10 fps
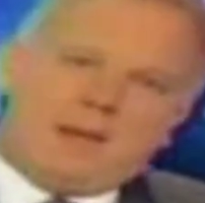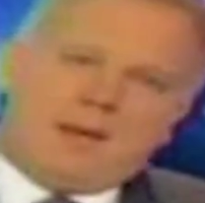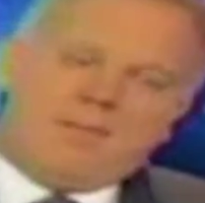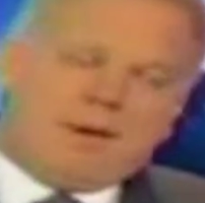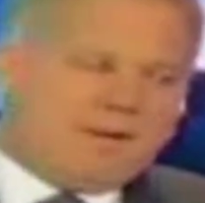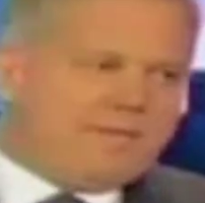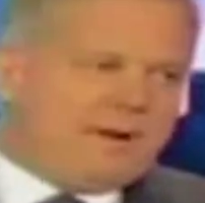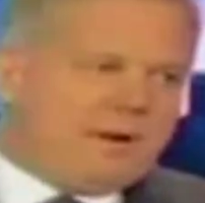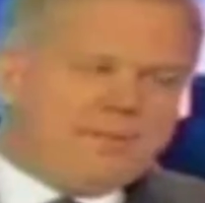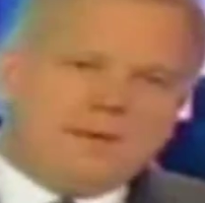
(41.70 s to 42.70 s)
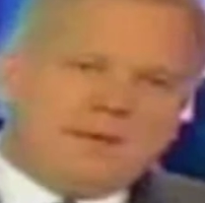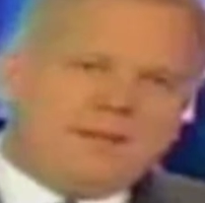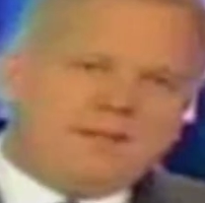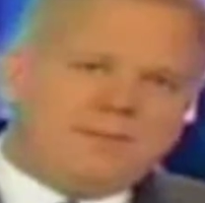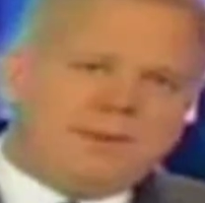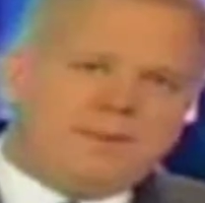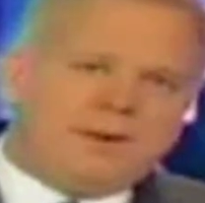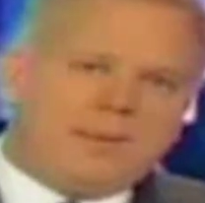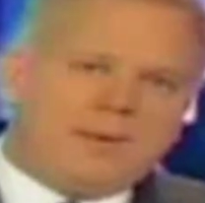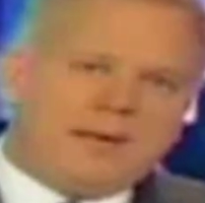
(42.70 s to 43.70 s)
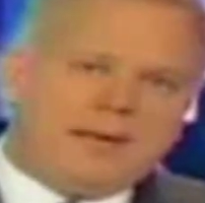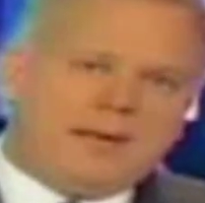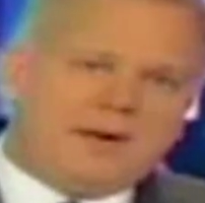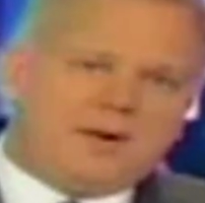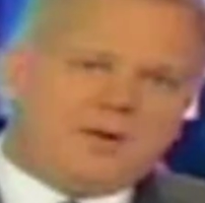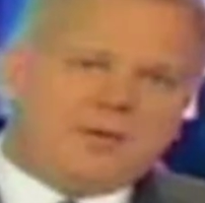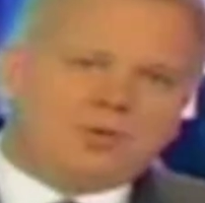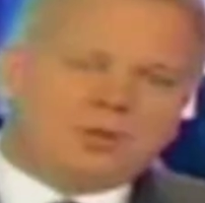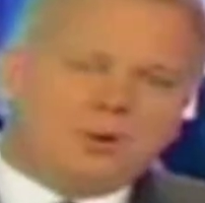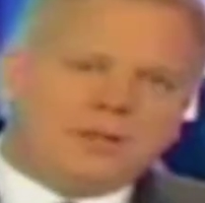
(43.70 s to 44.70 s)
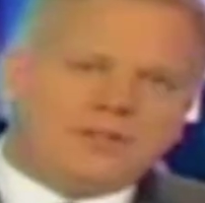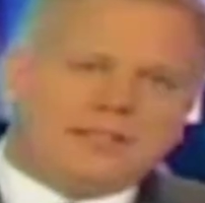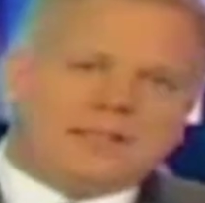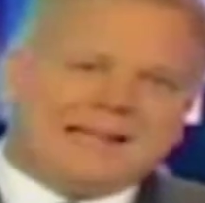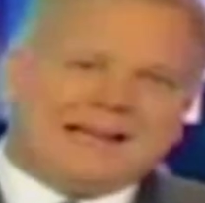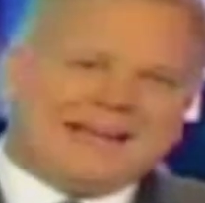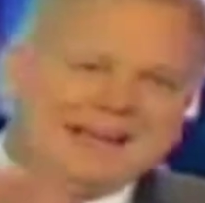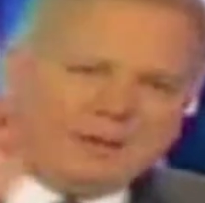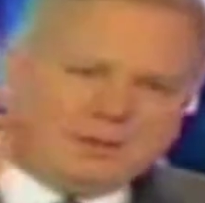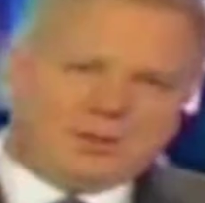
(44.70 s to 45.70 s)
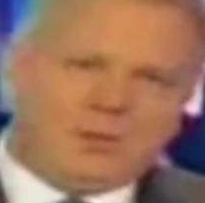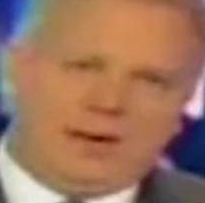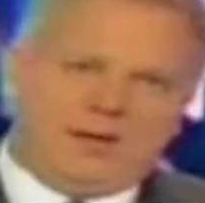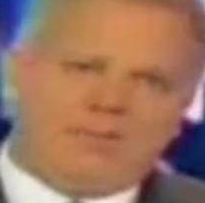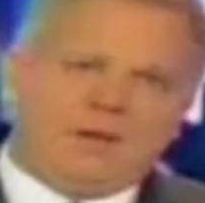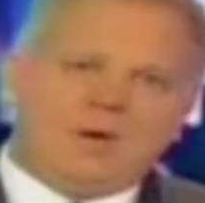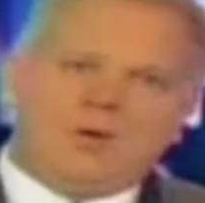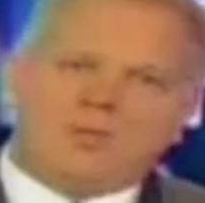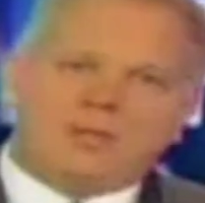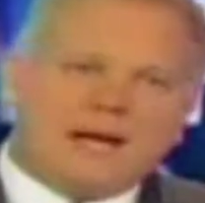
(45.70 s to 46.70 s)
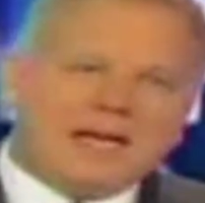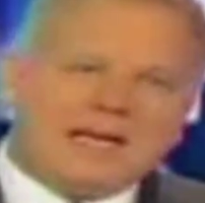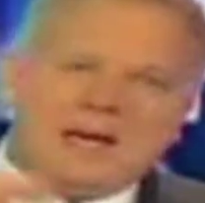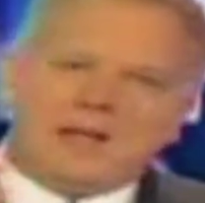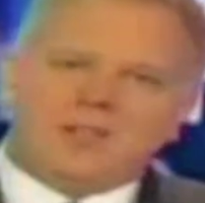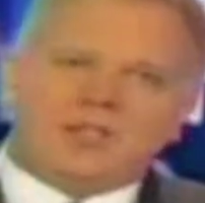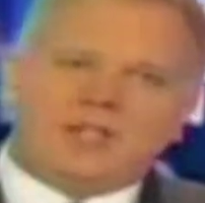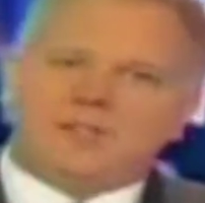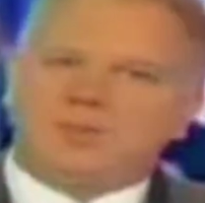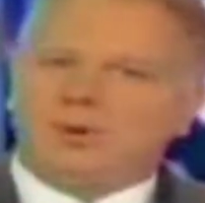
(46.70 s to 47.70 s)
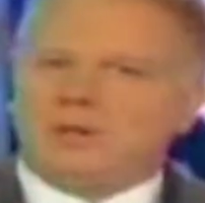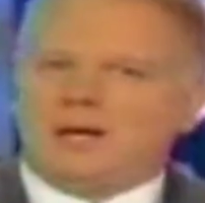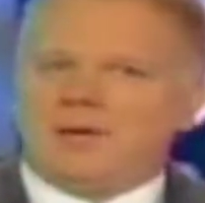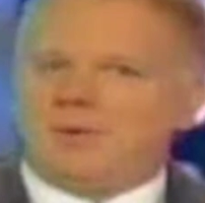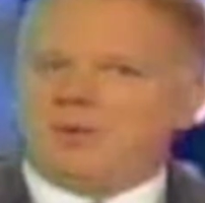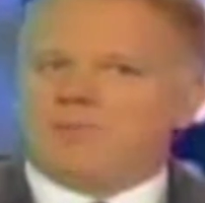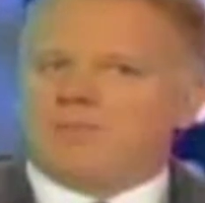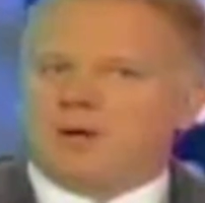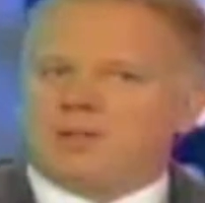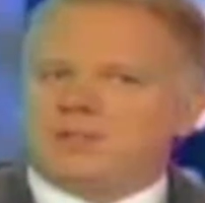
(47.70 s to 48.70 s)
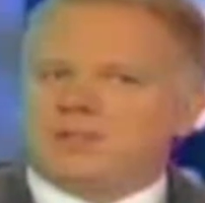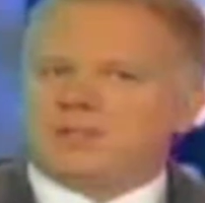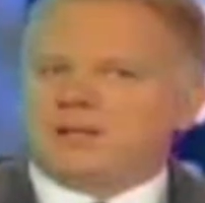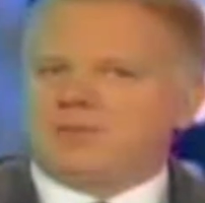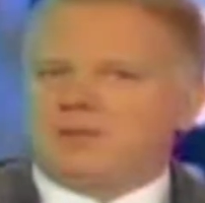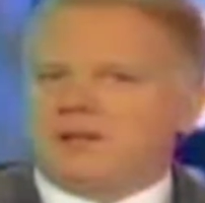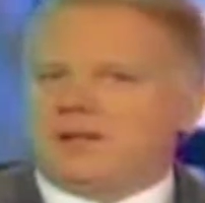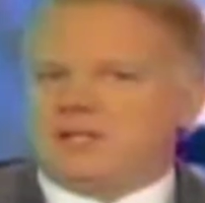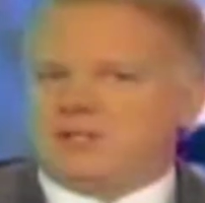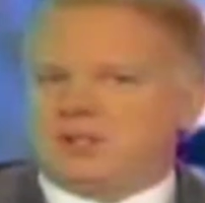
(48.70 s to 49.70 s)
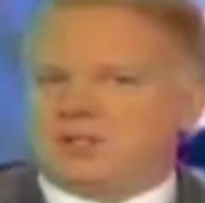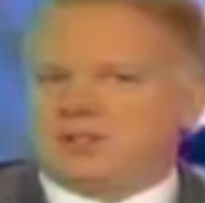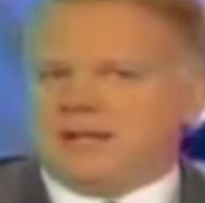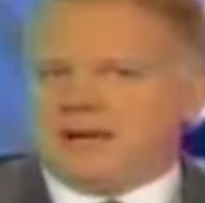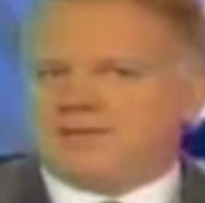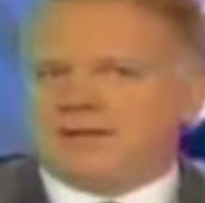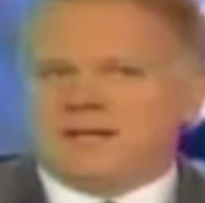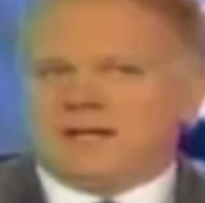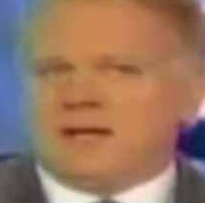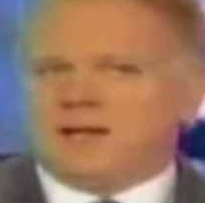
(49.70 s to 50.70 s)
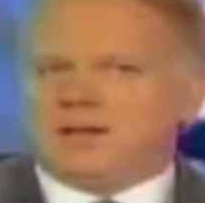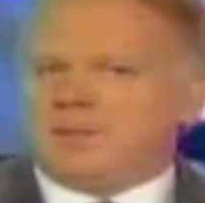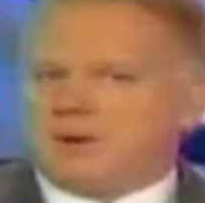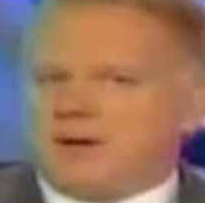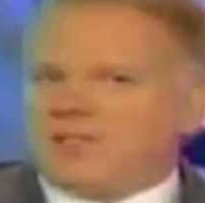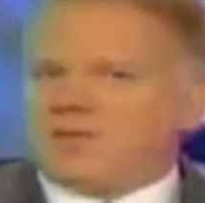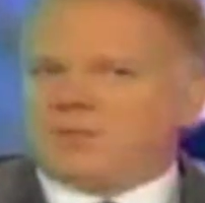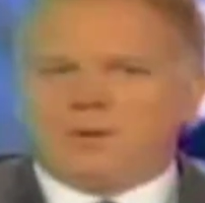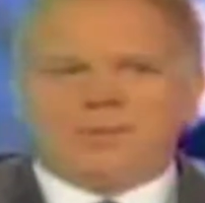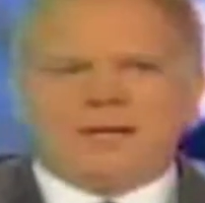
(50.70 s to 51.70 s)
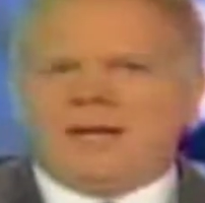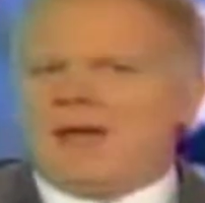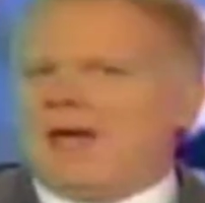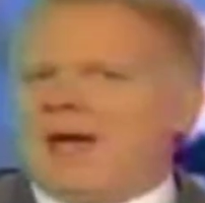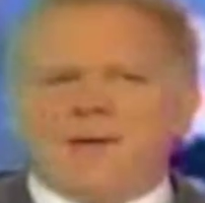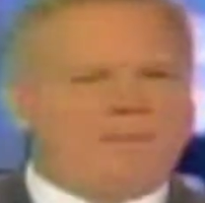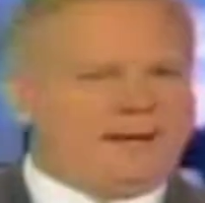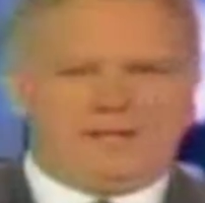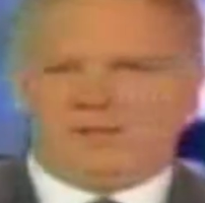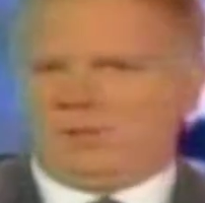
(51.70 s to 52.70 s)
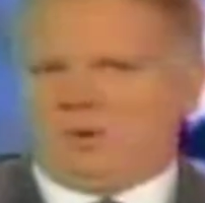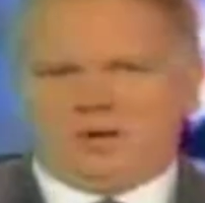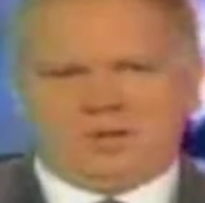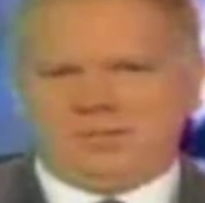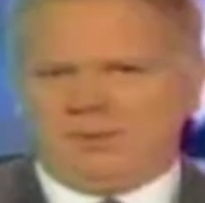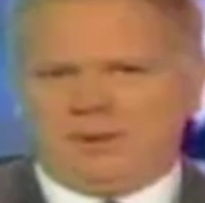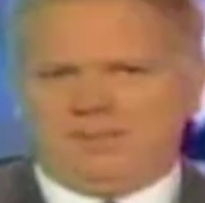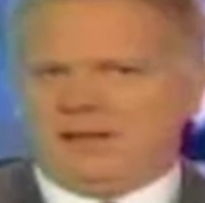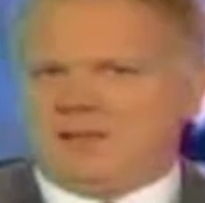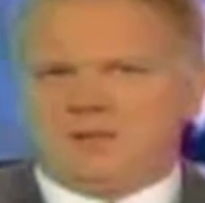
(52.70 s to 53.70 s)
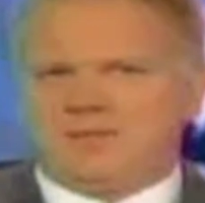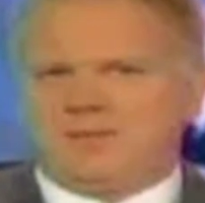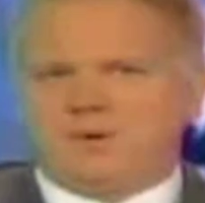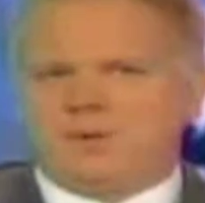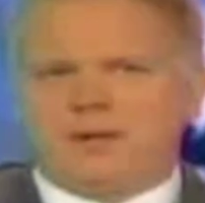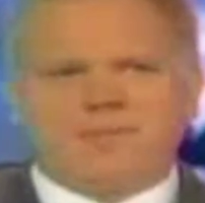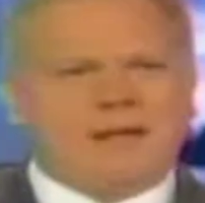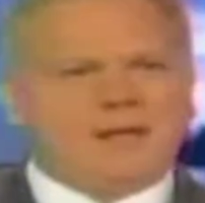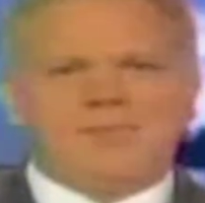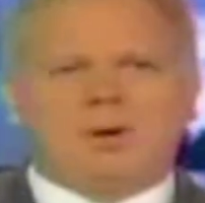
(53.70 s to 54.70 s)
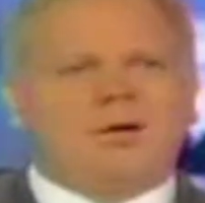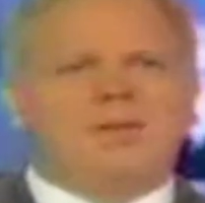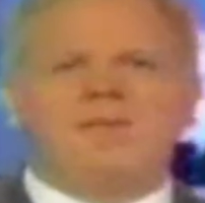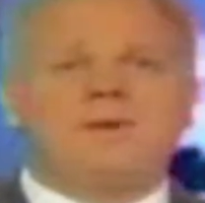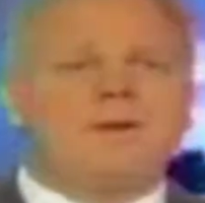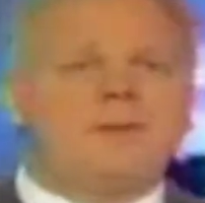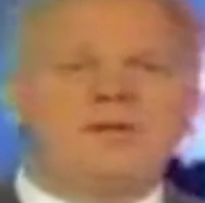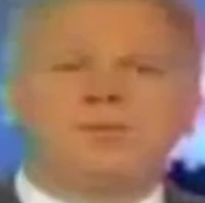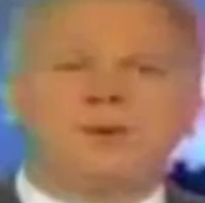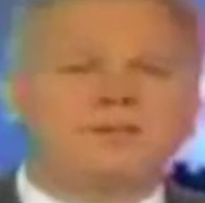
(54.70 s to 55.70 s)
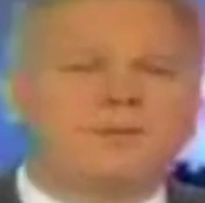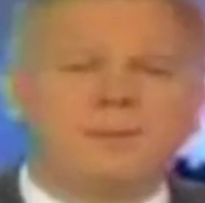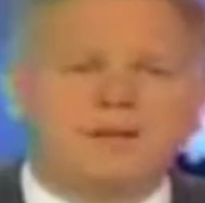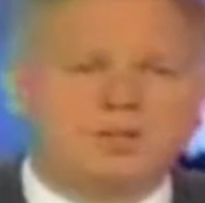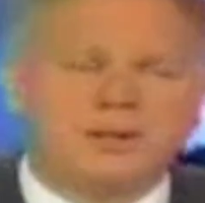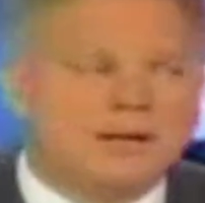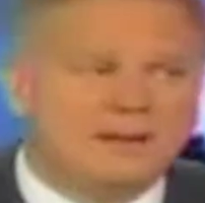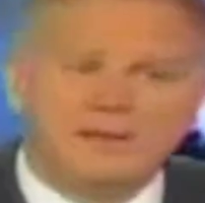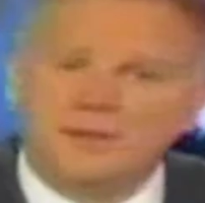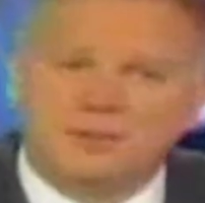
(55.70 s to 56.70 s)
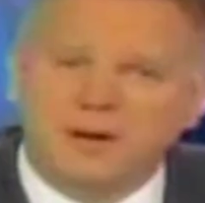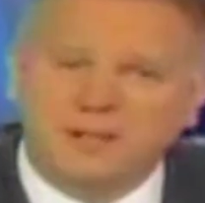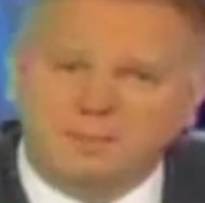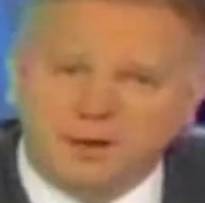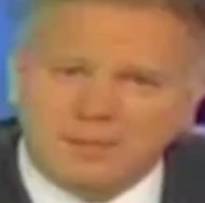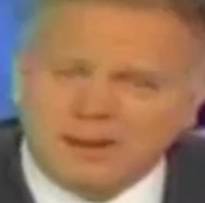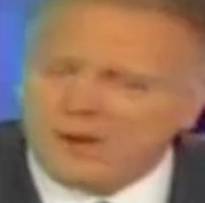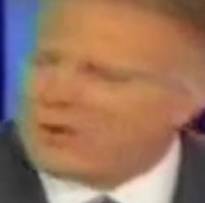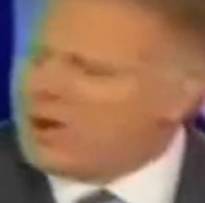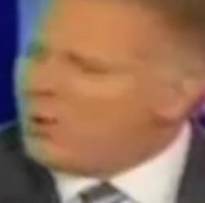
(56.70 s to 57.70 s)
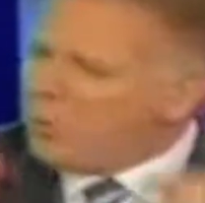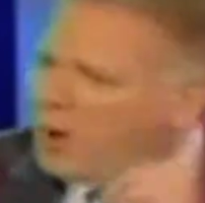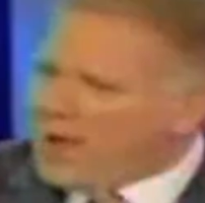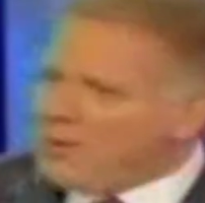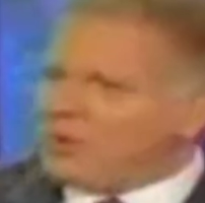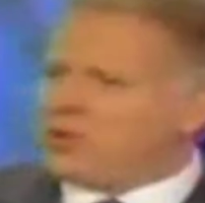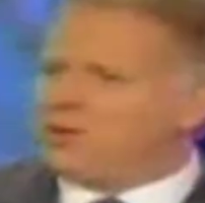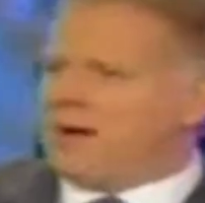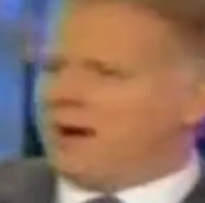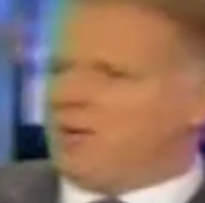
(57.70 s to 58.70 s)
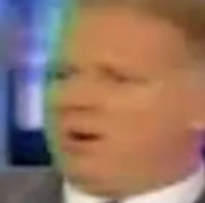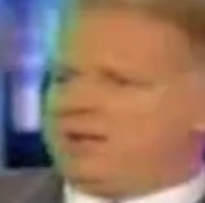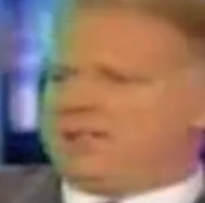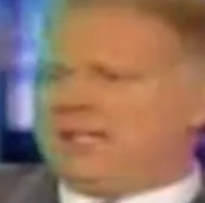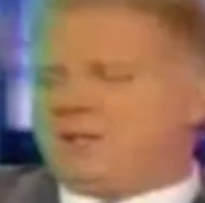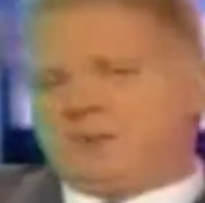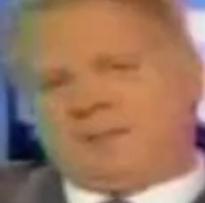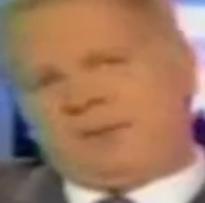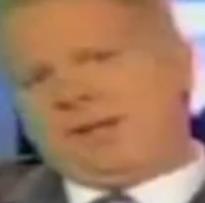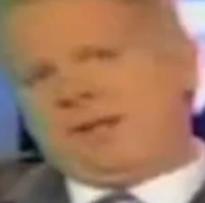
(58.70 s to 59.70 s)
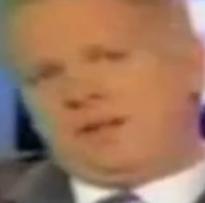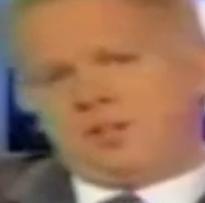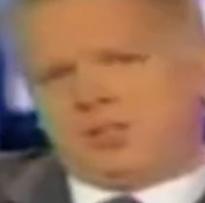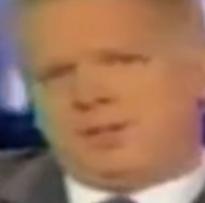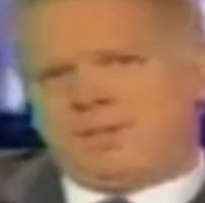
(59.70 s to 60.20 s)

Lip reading: But if there are millions of people coming here whose loyalties lie elsewhere, whose ideology is more in line with the Marxist country that they just left, the progressives will be happy to welcome them into the fold and make them part of the fundamental transformation that they're trying to bring about. Why would you not want to teach people English?